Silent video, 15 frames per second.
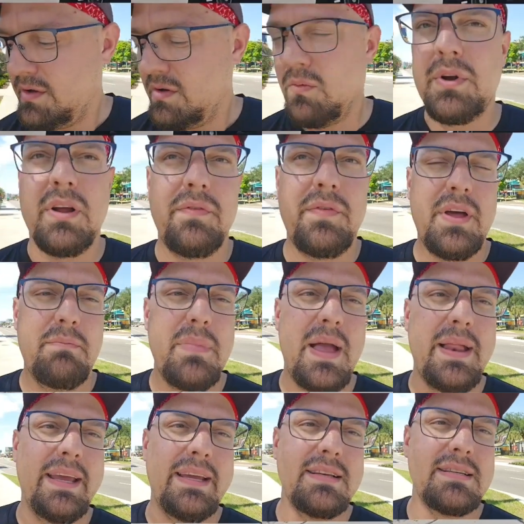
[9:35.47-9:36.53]
One of the
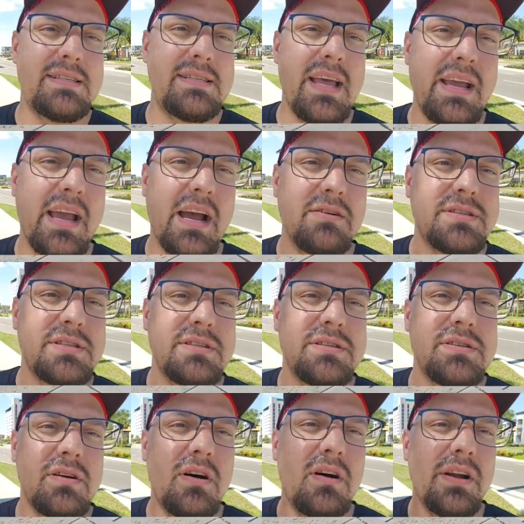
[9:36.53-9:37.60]
many
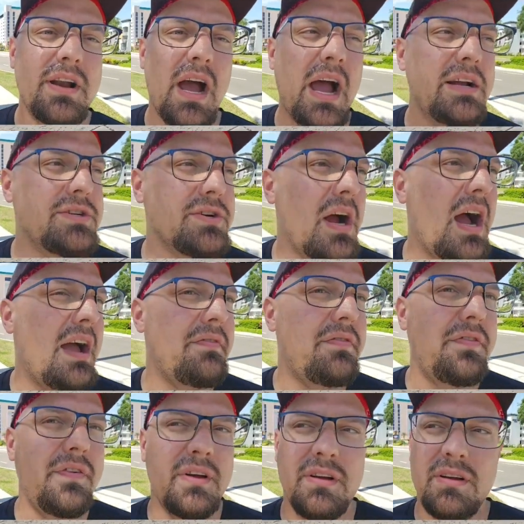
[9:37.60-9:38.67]
steakhouses on iDrive.
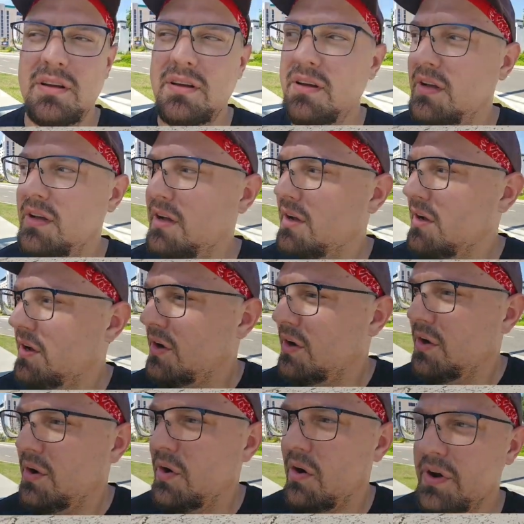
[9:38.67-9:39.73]

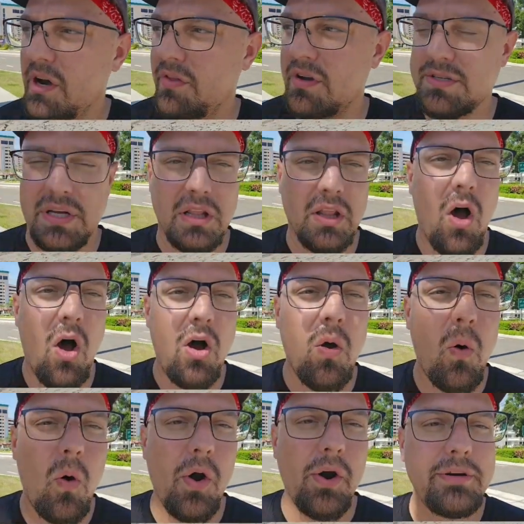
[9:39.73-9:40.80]
Over here, there's a
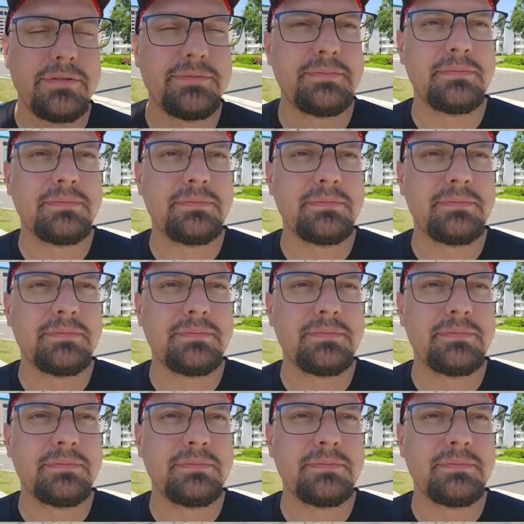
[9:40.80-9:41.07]
Longhorn.